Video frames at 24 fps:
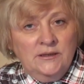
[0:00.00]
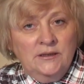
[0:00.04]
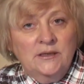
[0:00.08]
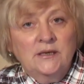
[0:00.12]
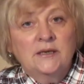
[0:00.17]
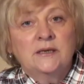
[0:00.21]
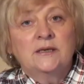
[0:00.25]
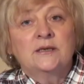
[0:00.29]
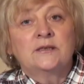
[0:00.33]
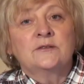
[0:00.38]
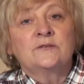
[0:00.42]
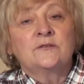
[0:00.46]

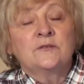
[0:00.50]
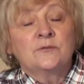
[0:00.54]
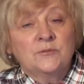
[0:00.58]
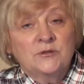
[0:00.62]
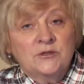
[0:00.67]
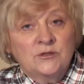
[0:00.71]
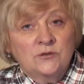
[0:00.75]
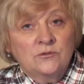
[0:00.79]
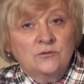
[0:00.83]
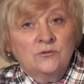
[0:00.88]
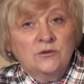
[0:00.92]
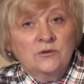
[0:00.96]
Just some
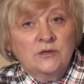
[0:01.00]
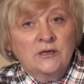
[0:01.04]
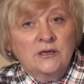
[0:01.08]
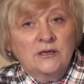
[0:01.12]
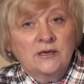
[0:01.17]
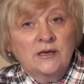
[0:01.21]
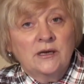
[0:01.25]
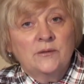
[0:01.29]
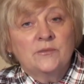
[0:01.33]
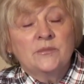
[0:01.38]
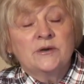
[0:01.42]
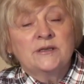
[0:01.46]
people
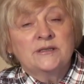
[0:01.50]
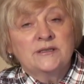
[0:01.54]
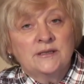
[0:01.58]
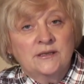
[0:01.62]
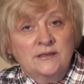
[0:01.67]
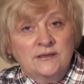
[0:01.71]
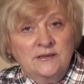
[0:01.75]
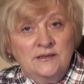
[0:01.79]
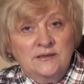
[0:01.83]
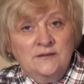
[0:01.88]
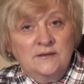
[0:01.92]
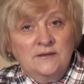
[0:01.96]

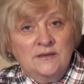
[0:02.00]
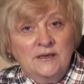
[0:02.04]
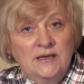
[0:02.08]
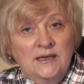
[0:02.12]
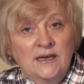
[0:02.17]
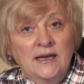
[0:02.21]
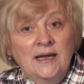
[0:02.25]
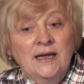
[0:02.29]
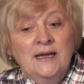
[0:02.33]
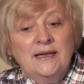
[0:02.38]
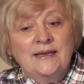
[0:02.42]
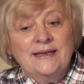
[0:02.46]

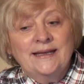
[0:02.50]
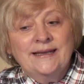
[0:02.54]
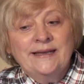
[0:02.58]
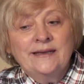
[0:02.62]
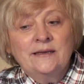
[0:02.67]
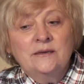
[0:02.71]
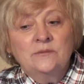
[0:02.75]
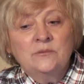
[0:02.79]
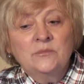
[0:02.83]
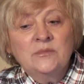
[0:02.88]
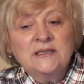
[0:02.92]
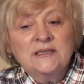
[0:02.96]
misappropriated the
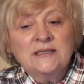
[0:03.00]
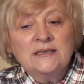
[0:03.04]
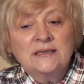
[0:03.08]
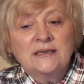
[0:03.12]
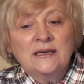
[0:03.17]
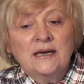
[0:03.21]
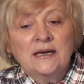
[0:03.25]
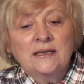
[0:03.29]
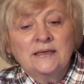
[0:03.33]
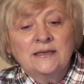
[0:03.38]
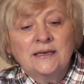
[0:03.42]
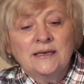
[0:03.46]
right to
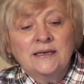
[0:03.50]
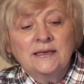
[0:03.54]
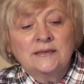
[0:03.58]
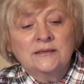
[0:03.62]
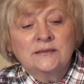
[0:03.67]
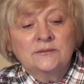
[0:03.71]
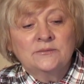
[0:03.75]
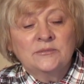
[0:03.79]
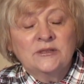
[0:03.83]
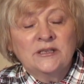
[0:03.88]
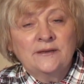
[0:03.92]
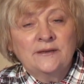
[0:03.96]
press money
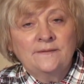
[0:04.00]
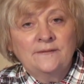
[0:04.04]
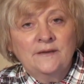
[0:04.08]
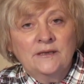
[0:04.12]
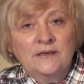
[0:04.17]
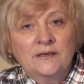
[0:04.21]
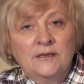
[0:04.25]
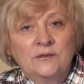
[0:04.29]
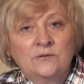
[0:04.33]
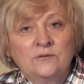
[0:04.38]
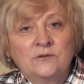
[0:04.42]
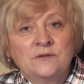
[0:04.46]
and
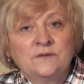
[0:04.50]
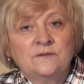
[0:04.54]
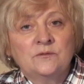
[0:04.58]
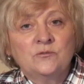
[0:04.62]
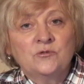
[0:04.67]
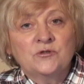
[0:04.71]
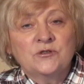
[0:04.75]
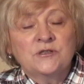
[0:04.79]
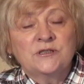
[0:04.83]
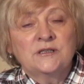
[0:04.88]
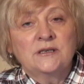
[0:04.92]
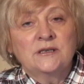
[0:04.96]
declare
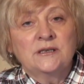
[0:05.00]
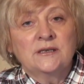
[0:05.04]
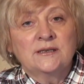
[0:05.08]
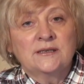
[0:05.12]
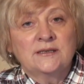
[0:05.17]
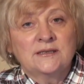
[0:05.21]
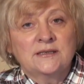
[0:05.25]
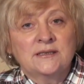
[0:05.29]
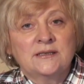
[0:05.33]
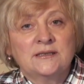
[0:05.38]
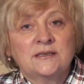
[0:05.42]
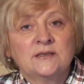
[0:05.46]
how much
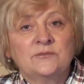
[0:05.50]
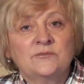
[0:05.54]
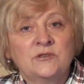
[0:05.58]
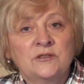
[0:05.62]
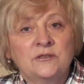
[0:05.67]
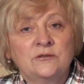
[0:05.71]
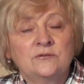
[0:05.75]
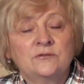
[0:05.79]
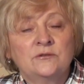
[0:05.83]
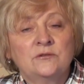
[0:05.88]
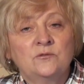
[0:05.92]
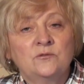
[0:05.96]
it would
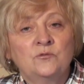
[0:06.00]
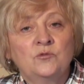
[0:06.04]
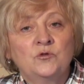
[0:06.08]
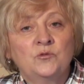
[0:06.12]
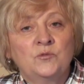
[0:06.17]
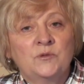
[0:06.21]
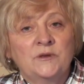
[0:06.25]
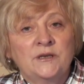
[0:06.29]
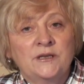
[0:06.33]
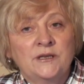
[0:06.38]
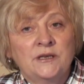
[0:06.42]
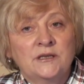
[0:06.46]
cost and
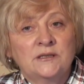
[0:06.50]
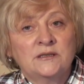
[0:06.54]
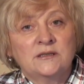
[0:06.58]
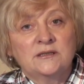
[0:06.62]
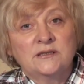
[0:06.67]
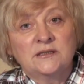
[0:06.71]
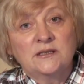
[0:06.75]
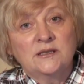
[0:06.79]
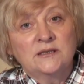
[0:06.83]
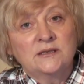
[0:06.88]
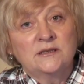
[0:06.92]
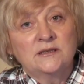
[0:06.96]
how much
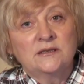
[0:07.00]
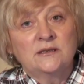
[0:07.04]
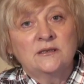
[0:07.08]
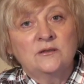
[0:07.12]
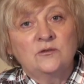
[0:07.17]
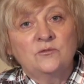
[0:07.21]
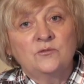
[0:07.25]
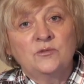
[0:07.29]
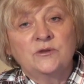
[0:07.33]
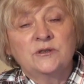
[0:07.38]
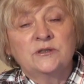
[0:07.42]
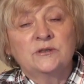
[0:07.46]
we owe
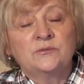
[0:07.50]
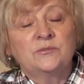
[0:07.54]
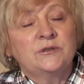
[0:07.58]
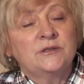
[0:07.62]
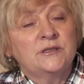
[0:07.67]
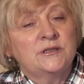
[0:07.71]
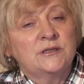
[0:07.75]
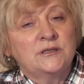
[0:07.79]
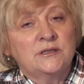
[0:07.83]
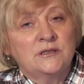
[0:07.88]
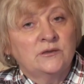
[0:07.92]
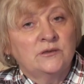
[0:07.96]
to them.
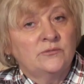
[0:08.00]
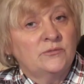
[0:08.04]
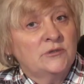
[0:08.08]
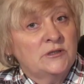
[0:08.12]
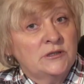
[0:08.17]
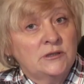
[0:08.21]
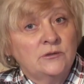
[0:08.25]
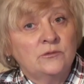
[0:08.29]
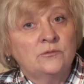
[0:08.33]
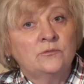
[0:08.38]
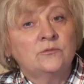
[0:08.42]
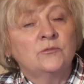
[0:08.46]

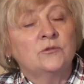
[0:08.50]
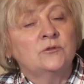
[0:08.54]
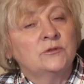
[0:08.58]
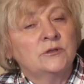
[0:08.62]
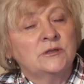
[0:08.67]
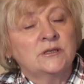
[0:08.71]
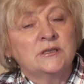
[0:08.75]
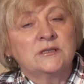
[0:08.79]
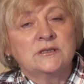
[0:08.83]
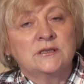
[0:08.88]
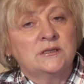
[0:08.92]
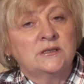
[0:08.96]

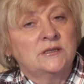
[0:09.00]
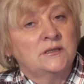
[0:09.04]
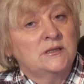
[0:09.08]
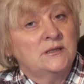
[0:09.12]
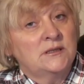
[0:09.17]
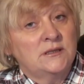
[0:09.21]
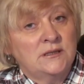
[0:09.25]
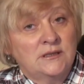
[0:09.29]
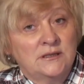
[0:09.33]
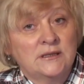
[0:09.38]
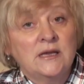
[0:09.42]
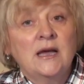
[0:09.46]
Fine,
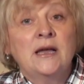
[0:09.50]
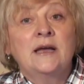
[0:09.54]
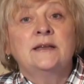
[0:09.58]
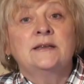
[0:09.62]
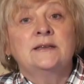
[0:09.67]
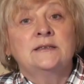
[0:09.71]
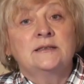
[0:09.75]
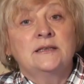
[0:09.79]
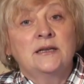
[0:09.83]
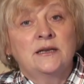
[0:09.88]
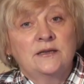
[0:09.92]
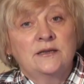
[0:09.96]
then,
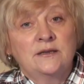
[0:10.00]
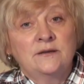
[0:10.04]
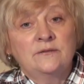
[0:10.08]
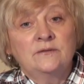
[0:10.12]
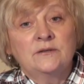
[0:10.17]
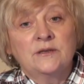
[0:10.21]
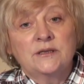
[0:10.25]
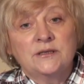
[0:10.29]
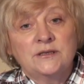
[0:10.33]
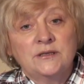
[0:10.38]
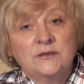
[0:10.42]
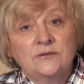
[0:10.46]
let us
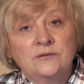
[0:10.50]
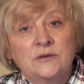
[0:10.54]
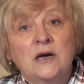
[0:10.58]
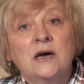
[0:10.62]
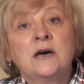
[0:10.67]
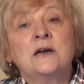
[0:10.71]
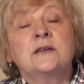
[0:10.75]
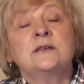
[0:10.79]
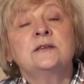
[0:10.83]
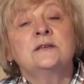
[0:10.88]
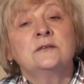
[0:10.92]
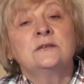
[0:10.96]
every
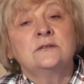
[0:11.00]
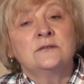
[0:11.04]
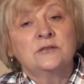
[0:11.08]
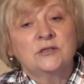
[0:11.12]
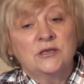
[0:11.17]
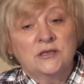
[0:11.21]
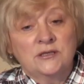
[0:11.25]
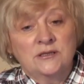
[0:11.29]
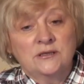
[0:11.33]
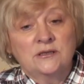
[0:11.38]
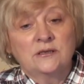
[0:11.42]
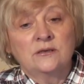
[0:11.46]
one of us
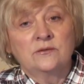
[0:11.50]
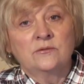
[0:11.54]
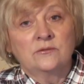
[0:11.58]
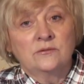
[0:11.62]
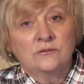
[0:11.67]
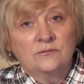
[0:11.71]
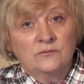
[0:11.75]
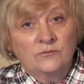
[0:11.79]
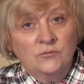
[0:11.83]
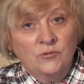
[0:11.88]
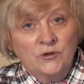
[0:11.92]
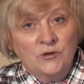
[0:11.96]
produce
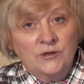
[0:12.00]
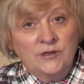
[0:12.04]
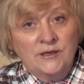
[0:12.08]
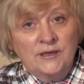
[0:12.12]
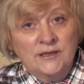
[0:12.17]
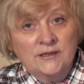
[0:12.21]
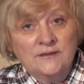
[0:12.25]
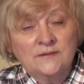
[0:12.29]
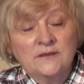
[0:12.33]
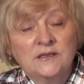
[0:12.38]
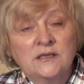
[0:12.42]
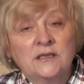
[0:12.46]
money,
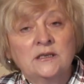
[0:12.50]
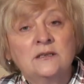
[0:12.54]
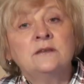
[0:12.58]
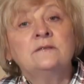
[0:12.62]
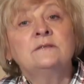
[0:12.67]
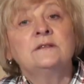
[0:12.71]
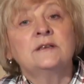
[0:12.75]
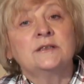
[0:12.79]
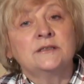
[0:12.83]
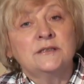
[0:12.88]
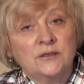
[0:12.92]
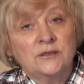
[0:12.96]
assume
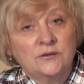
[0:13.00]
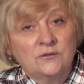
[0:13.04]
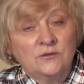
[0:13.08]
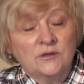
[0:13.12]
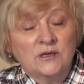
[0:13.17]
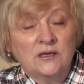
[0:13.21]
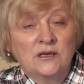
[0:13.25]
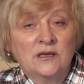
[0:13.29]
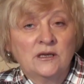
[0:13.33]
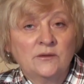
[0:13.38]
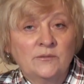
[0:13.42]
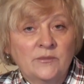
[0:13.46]
the value
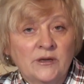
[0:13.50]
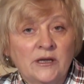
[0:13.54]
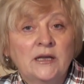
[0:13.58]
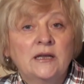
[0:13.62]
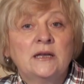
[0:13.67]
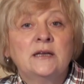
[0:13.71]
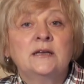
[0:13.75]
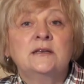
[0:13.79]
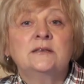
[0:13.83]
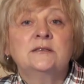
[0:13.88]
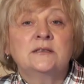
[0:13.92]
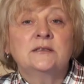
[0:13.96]
of the
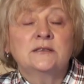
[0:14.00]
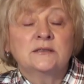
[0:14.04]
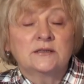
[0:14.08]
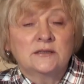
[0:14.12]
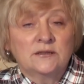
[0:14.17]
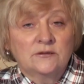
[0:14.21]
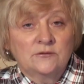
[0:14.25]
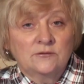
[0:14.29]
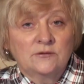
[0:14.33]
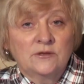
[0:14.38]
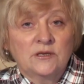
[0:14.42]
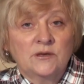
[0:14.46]
money,
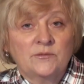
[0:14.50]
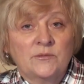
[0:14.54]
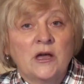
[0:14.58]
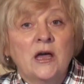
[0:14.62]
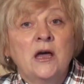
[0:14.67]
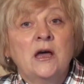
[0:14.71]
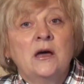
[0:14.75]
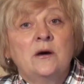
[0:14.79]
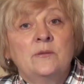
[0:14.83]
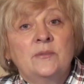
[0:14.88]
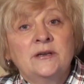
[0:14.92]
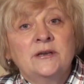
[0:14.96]
and
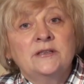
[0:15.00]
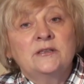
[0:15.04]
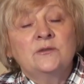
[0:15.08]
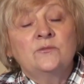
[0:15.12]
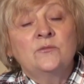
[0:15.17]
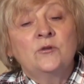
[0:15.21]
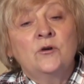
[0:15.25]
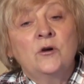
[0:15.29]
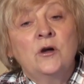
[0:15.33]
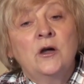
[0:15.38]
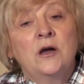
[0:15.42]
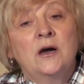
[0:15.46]
deprive
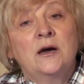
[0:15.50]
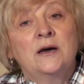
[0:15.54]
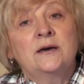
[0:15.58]
others.